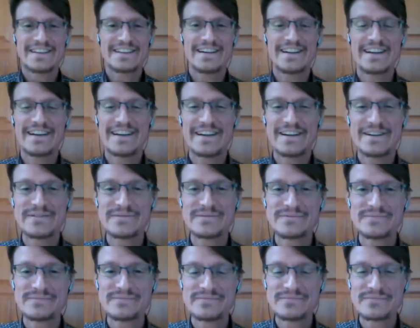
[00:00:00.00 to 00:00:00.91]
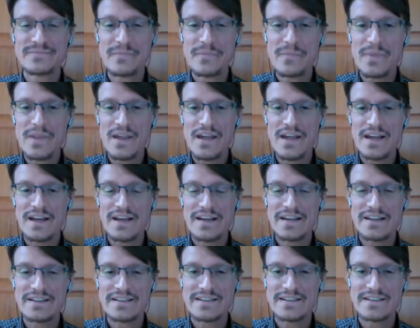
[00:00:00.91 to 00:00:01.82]

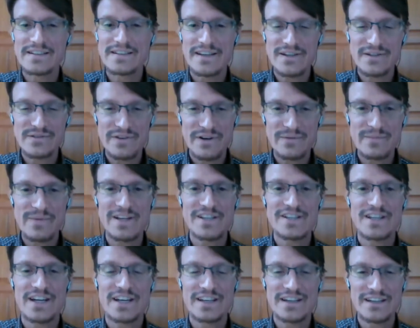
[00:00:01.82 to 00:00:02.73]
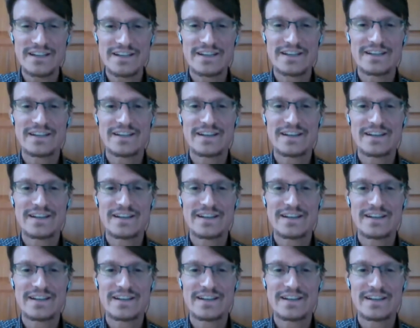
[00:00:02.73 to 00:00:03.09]
Thank you very much, Anne,